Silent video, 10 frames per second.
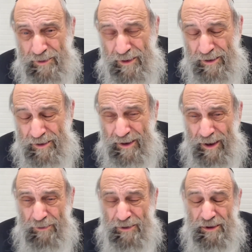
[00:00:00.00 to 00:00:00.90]

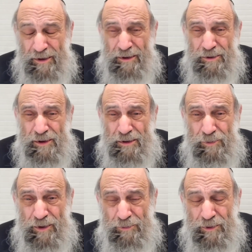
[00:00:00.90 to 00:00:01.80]
Desirous in English,
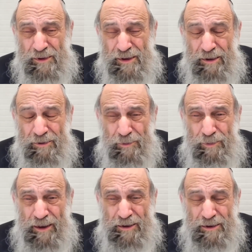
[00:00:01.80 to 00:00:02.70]
people desire, the
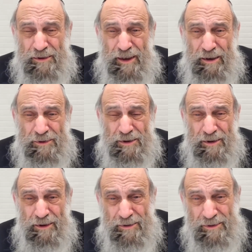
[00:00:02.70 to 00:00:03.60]
body desires
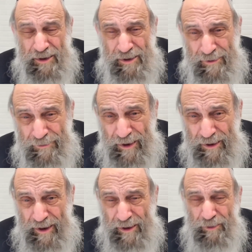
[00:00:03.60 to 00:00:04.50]
things
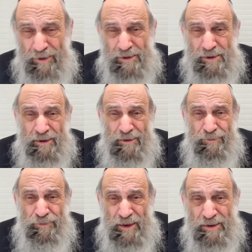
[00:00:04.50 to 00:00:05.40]
like animals,
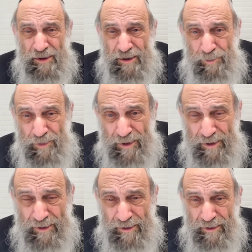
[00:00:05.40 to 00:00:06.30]

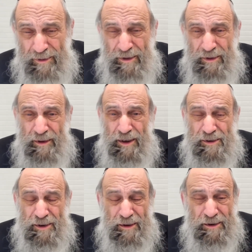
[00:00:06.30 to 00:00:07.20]
sleeping,
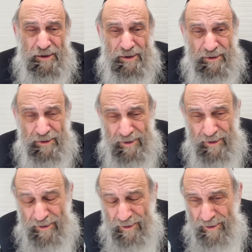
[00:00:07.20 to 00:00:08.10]
lazying,
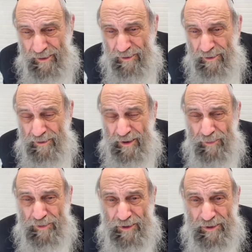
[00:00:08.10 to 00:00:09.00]
and all
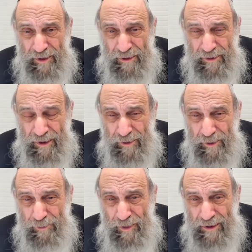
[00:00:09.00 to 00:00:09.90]
types of things
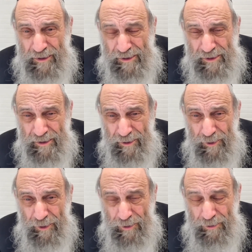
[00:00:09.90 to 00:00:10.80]
that our bodies
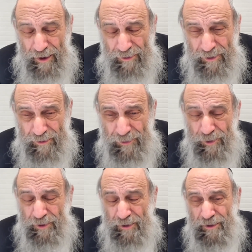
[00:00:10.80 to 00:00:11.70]
are craving
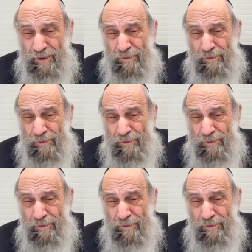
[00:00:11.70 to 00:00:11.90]
for.